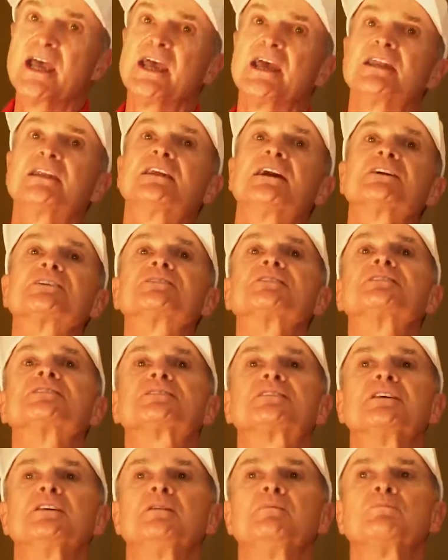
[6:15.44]
it doesn't
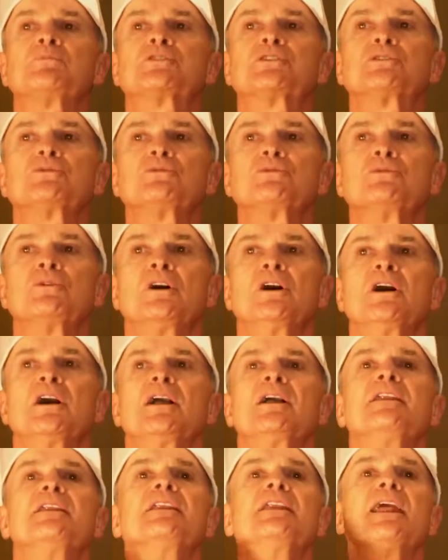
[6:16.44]
seem to
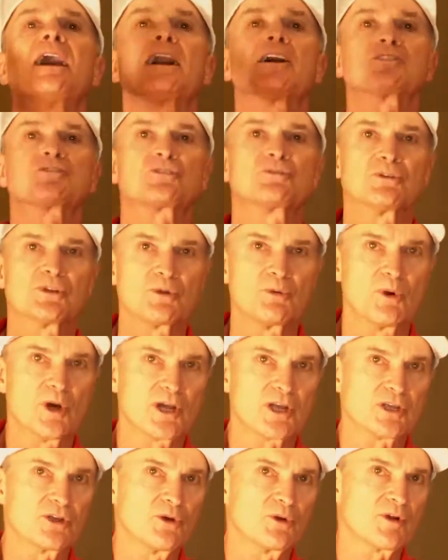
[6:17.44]
naturally
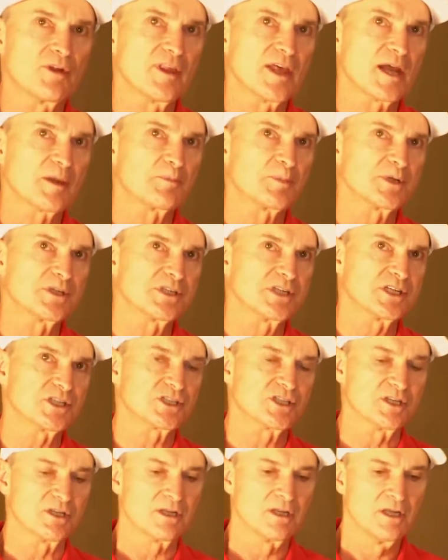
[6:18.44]
want to go to that
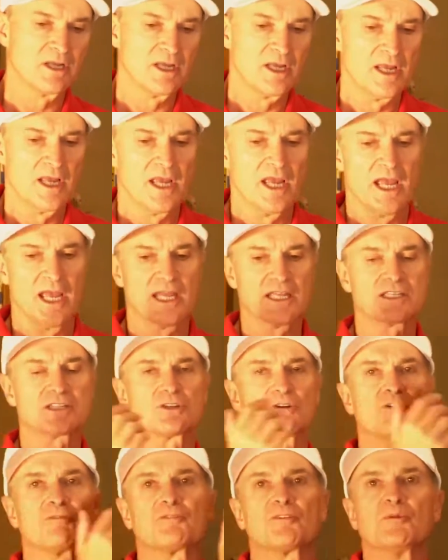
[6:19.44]
position. And
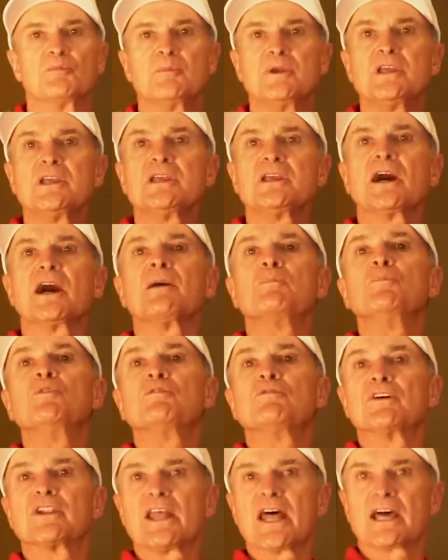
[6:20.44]
so for me, I
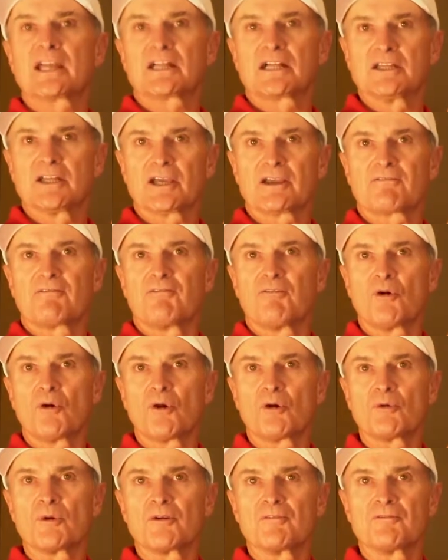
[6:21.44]
move it that click
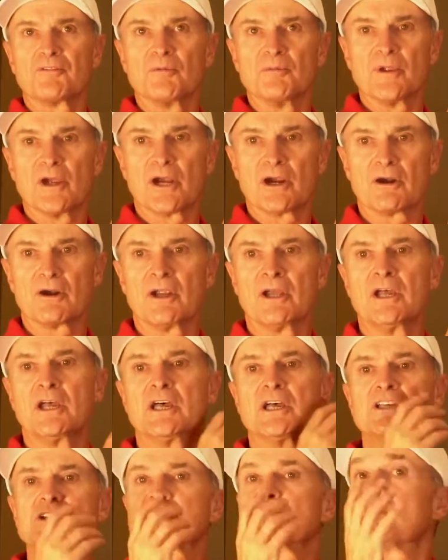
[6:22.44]
forward from there,
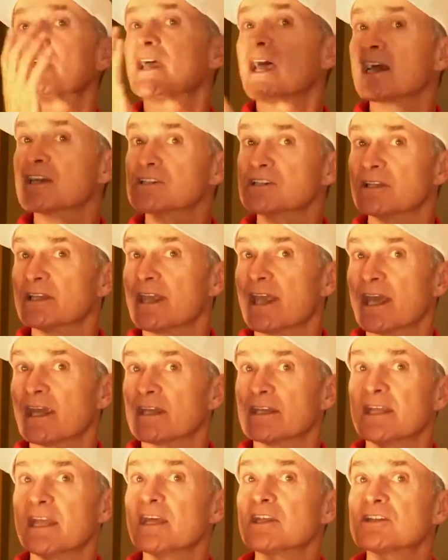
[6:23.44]
so I actually
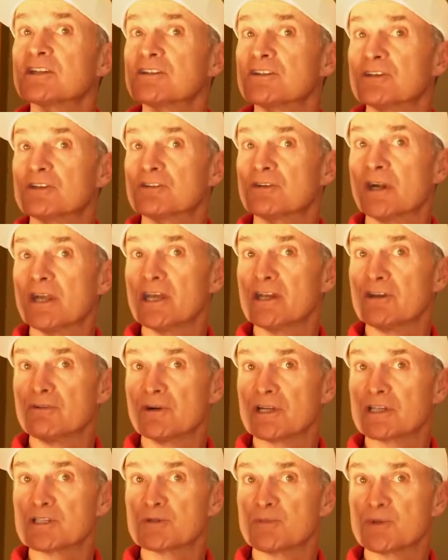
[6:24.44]
can't get to the tray of
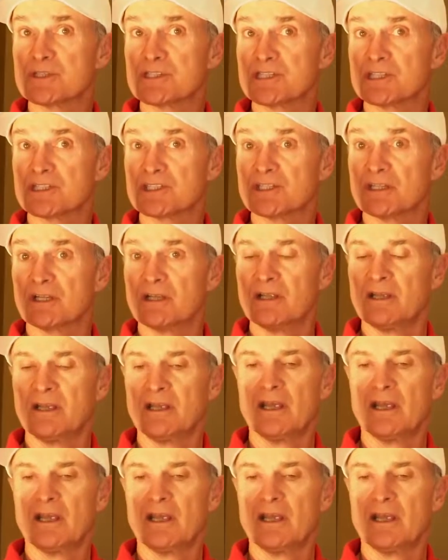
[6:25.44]
drinks position.